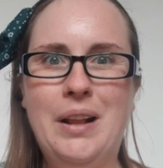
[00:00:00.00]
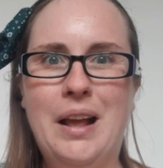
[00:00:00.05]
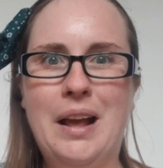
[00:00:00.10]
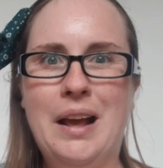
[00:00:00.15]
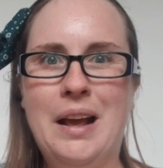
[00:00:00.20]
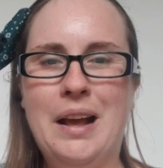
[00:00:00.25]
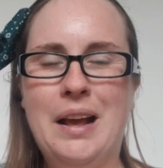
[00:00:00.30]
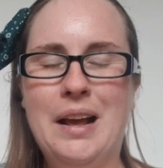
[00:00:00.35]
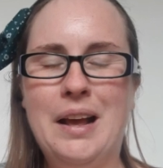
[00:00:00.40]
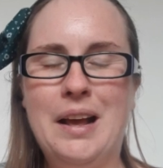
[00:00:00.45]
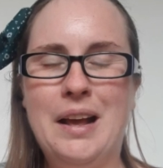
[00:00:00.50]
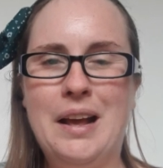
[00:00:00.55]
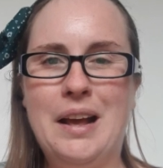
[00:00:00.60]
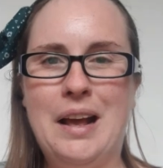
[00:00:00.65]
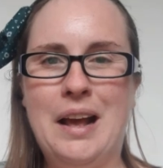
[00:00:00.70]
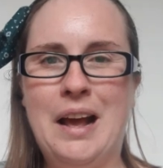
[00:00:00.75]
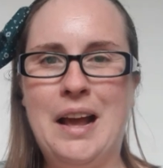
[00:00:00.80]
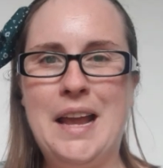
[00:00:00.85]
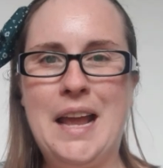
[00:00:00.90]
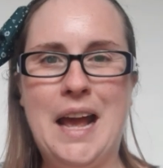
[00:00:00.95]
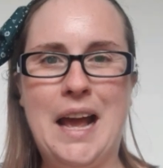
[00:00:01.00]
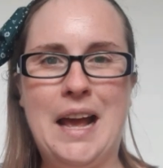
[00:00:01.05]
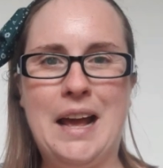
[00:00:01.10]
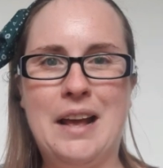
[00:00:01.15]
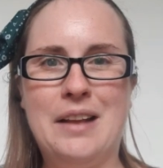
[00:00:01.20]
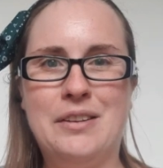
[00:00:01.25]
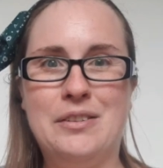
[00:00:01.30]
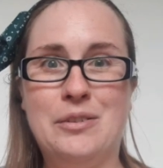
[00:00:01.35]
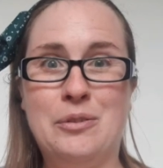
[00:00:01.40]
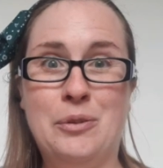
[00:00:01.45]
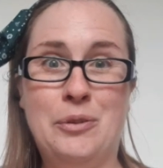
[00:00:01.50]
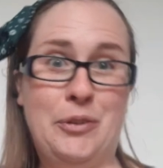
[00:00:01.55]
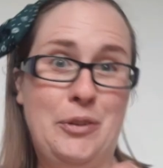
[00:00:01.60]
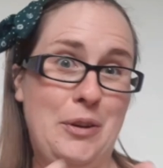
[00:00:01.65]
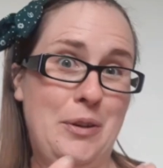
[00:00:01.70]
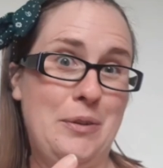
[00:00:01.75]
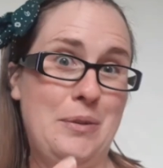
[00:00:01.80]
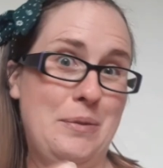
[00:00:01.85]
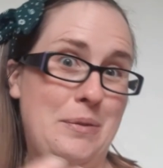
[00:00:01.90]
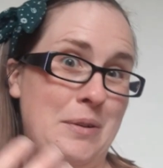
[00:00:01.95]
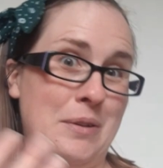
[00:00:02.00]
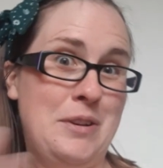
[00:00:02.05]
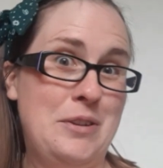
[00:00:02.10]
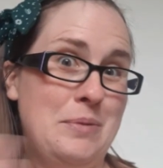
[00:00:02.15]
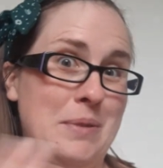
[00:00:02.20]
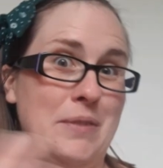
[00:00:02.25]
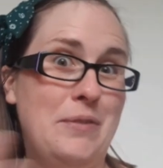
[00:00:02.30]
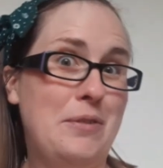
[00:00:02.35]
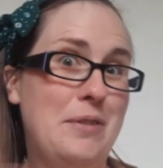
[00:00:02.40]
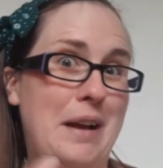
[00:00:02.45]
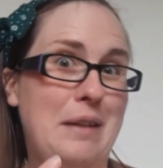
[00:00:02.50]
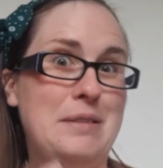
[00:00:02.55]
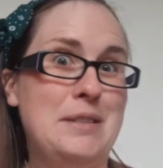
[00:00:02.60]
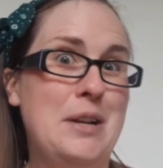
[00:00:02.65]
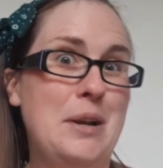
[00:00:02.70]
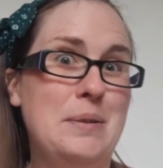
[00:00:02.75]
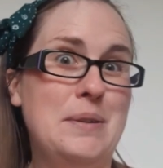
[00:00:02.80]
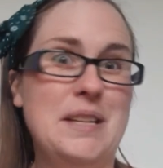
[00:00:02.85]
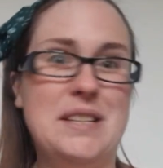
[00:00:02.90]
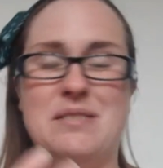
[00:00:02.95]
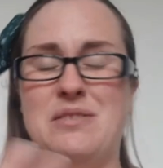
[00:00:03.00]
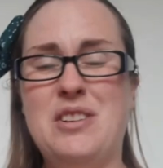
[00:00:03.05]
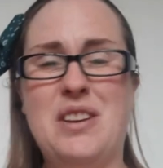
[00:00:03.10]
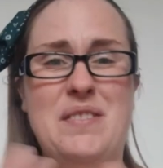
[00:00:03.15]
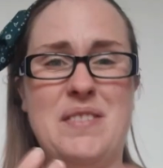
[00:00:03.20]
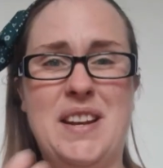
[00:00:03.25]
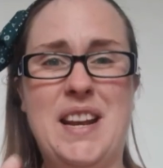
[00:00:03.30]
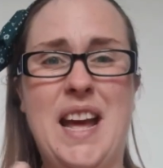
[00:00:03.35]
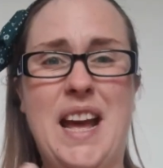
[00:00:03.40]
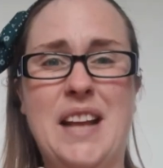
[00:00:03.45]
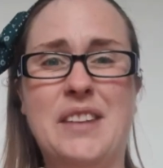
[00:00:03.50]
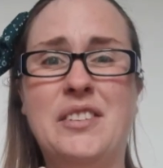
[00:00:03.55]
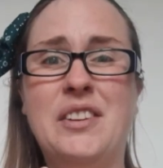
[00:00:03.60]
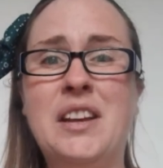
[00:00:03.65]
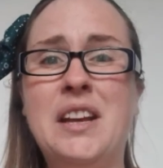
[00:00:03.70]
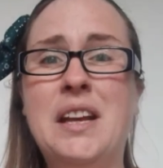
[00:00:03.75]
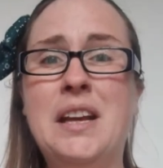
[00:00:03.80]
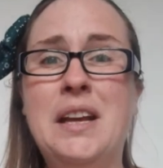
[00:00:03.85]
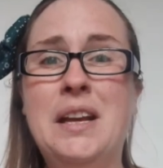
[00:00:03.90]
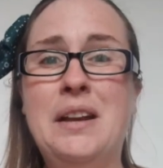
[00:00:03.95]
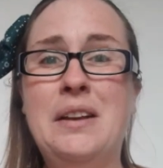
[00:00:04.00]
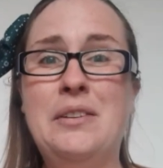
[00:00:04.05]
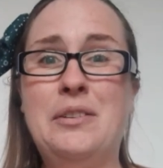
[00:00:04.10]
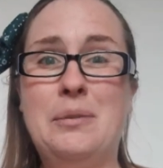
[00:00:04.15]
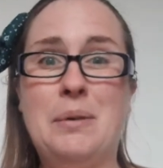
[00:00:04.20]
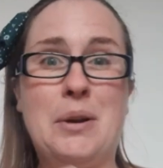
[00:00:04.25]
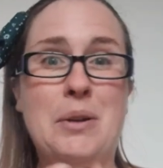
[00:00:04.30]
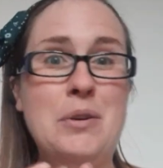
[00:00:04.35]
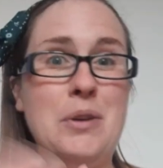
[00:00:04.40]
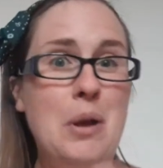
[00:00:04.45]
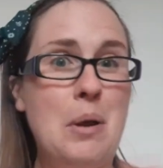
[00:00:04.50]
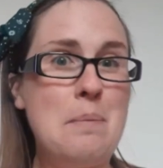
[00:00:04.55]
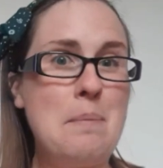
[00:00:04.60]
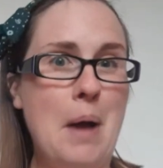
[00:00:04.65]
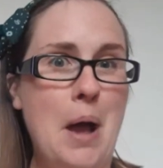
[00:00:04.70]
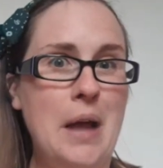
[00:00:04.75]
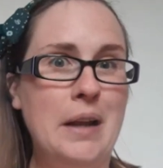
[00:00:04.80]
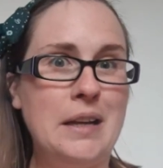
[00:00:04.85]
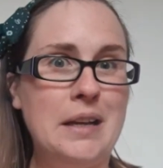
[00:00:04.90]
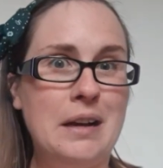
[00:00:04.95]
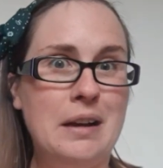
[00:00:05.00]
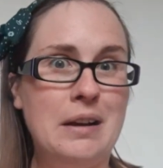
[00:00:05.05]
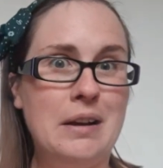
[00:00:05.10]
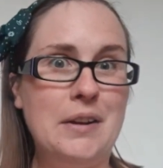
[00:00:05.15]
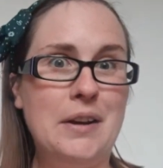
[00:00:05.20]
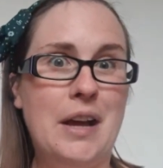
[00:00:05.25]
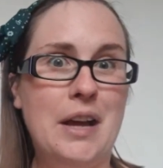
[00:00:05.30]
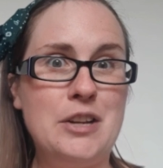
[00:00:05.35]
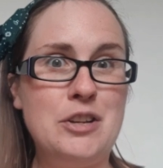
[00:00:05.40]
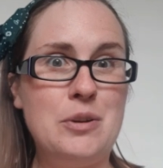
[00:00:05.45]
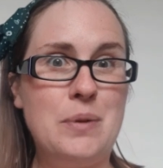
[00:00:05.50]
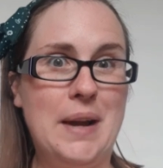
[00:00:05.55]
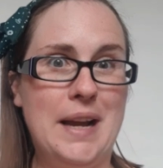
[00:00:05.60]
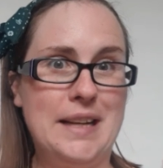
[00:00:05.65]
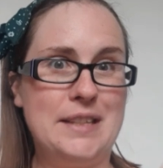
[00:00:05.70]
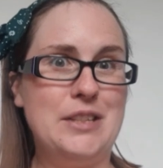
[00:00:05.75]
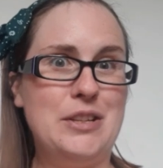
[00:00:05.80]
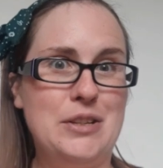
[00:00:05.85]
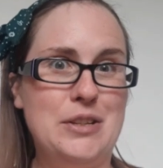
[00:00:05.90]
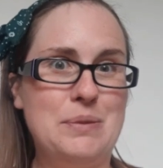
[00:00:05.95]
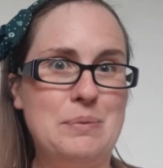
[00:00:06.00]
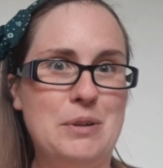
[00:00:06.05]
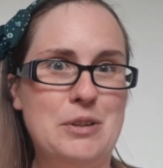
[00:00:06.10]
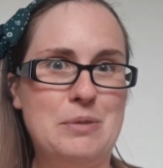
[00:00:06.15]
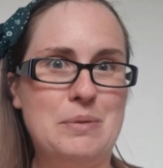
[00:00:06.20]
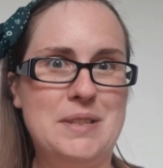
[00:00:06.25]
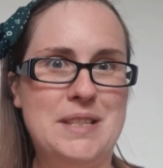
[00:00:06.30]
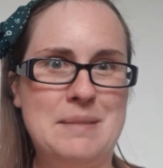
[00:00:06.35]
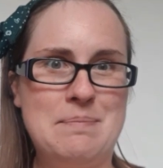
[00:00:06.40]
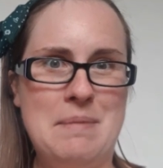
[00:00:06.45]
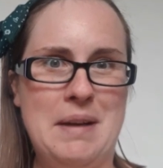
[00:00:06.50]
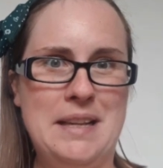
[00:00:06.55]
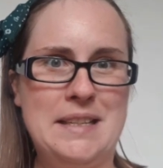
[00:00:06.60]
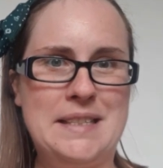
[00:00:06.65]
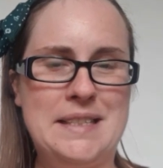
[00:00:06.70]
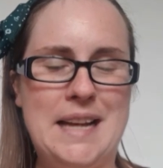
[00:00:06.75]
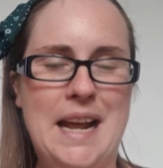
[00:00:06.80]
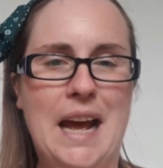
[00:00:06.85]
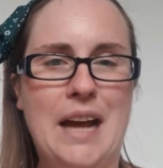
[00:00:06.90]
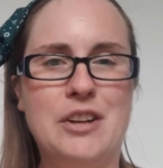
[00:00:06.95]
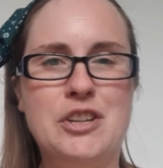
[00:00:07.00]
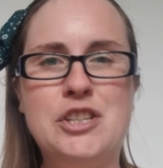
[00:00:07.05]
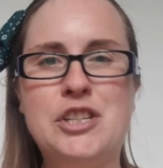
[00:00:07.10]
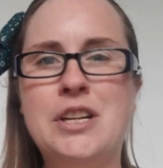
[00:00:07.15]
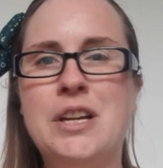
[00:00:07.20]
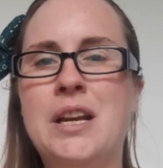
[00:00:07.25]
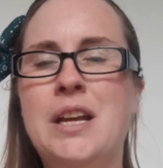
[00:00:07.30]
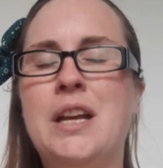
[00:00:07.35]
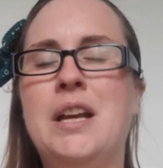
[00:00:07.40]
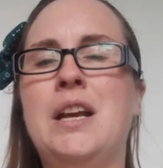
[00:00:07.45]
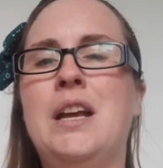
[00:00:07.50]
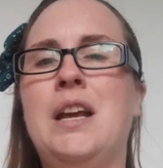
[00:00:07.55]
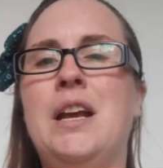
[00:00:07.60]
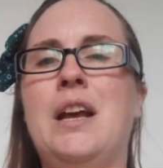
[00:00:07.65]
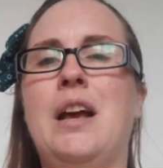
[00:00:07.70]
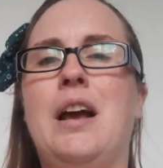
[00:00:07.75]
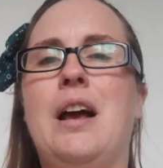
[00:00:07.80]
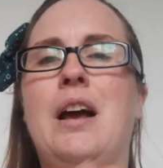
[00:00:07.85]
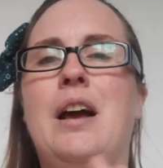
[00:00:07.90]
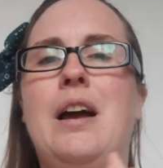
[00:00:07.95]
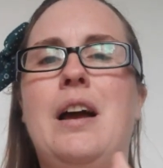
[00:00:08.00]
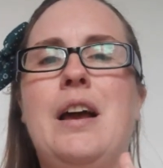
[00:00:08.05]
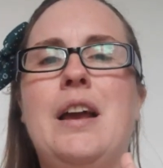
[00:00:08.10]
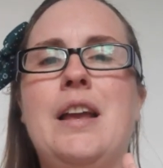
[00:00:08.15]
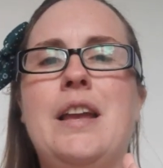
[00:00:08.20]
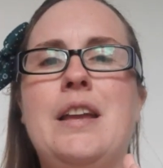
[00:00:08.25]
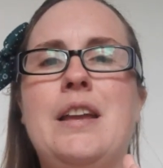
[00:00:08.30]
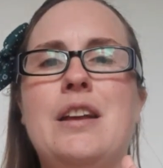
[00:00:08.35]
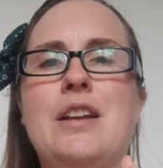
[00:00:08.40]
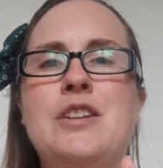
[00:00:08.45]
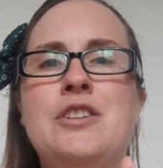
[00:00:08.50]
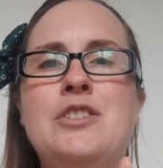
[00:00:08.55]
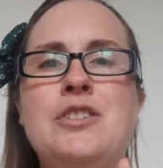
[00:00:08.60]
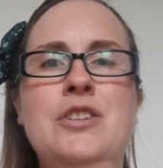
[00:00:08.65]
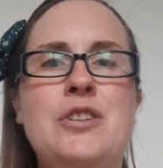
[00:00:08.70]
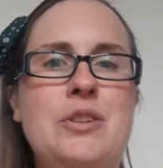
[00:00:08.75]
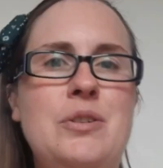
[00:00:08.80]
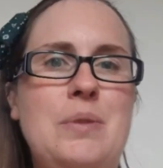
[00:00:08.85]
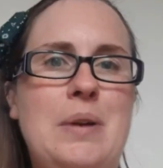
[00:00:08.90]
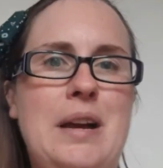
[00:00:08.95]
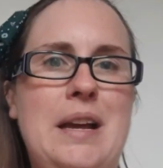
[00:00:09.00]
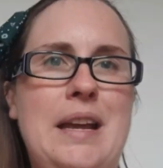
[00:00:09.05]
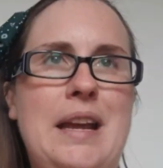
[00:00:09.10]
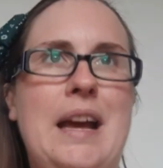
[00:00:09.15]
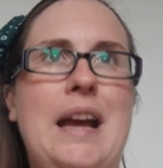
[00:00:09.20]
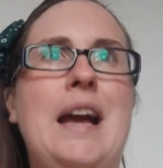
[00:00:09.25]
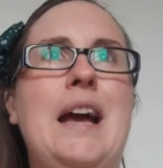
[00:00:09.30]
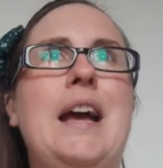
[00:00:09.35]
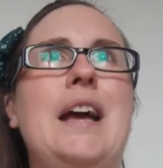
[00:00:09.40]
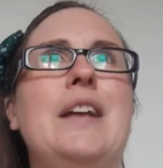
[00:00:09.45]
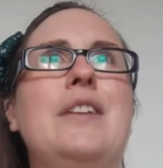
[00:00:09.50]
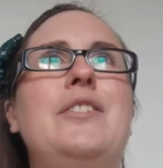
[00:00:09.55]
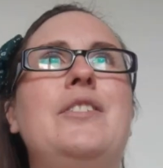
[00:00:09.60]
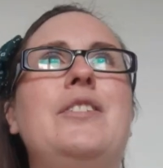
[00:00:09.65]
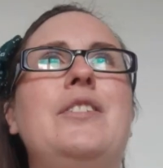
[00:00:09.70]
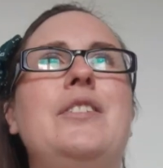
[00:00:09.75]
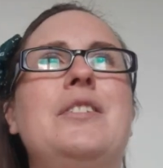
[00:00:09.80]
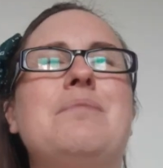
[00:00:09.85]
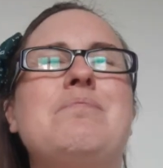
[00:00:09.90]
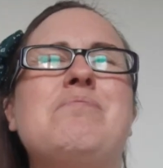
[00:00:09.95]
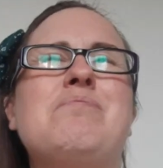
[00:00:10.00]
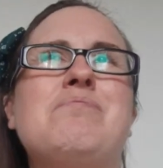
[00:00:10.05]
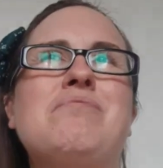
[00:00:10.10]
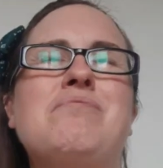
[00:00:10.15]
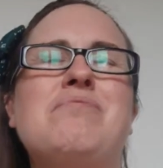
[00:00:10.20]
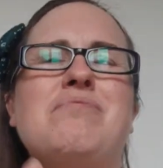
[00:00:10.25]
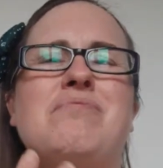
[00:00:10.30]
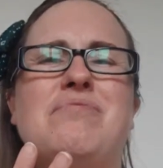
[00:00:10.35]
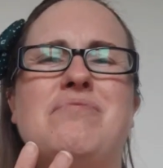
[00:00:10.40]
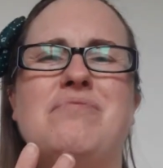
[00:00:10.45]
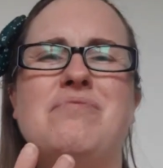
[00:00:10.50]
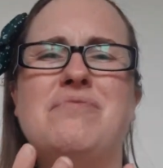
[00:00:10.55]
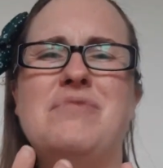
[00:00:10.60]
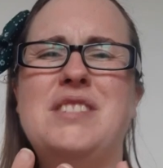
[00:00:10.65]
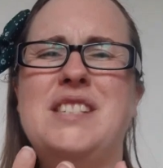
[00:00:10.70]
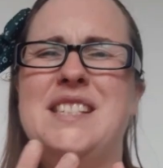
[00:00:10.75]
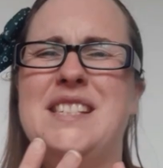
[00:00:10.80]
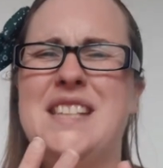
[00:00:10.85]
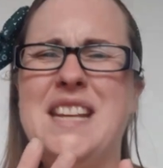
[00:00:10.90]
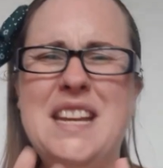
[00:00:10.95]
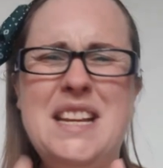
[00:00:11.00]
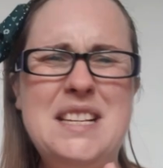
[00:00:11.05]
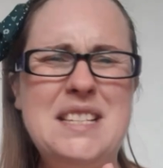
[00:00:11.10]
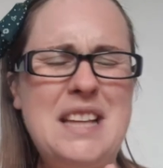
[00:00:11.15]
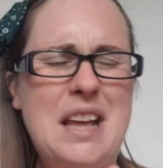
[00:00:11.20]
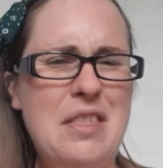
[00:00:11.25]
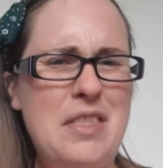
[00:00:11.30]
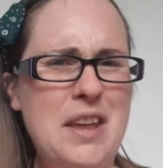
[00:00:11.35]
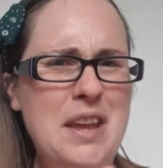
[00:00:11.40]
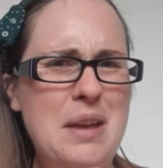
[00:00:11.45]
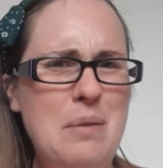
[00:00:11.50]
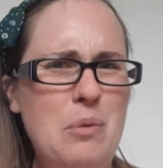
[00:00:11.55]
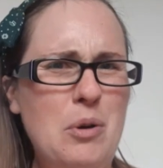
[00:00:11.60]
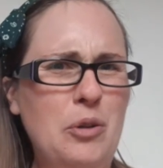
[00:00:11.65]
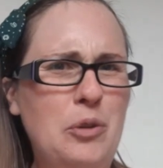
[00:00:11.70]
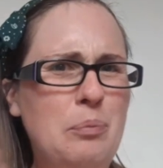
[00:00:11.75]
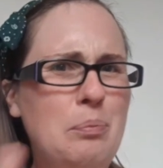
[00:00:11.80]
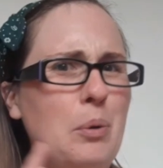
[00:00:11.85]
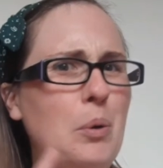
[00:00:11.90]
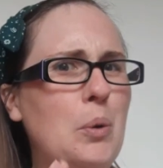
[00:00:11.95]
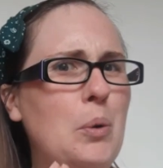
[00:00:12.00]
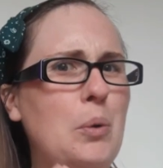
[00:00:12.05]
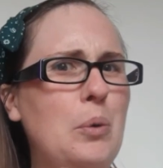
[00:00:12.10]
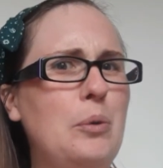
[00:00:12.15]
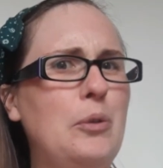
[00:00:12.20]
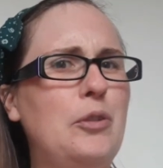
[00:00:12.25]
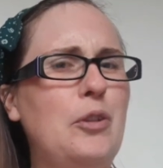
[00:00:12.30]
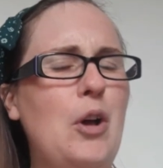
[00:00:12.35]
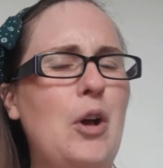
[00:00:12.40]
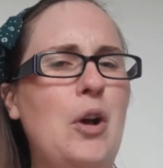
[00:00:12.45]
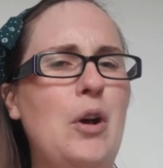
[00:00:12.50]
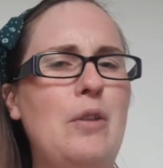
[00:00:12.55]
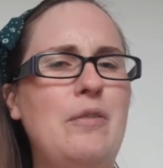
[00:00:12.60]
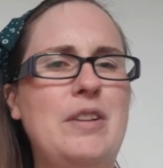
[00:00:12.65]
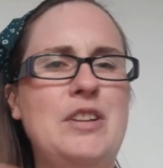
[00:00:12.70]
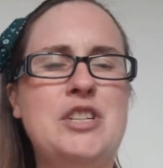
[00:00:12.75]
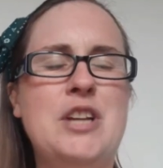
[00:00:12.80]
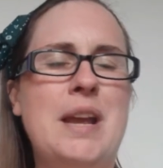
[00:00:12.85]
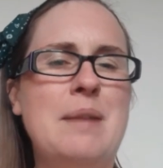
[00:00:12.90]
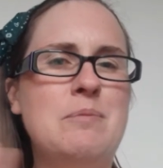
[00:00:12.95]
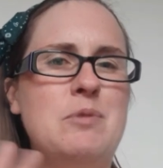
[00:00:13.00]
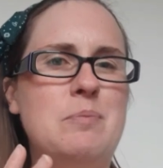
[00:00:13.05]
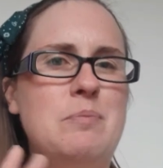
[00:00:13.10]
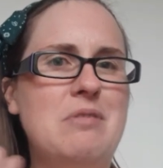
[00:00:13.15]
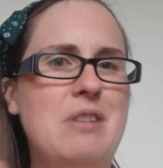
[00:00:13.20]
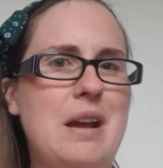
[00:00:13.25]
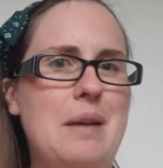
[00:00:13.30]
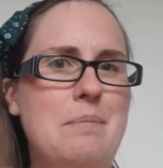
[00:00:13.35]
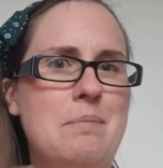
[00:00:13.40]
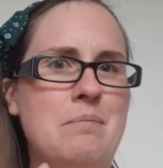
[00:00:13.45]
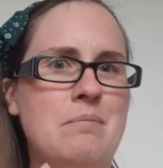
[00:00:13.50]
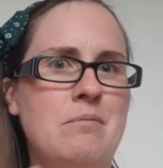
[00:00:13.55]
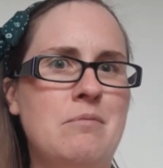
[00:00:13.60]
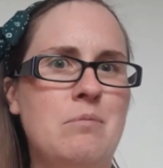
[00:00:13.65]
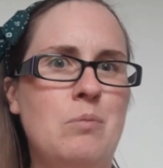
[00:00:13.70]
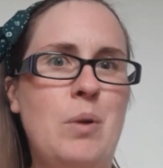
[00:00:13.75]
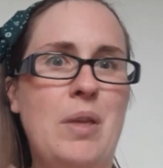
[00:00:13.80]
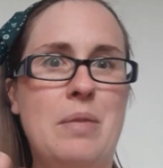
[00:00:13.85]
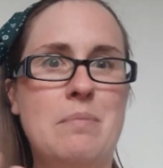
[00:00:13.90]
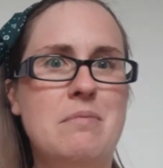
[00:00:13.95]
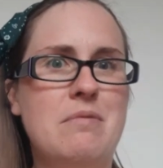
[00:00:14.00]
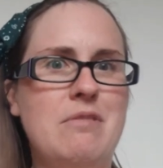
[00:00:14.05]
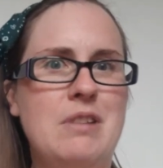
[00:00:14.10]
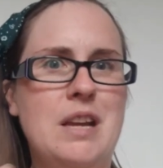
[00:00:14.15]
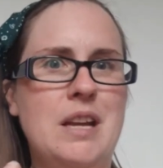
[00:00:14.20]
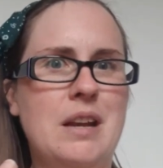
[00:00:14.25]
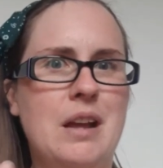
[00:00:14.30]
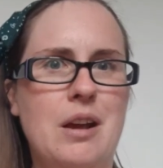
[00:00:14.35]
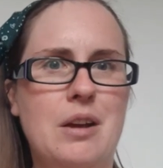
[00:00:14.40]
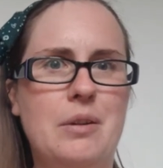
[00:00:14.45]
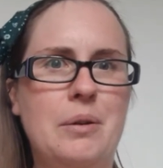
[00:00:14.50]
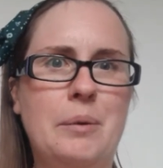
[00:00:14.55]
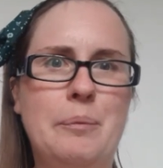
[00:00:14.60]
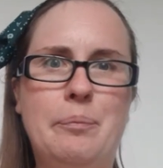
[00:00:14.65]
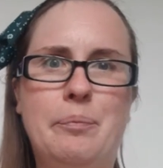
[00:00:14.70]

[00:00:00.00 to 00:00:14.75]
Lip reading: I had also only 24 hours notice, not even that. So I couldn't go and buy any yarn. I knew I had to use what was in my stash. I knew I had 6, I think it was, balls of a James Brett with merino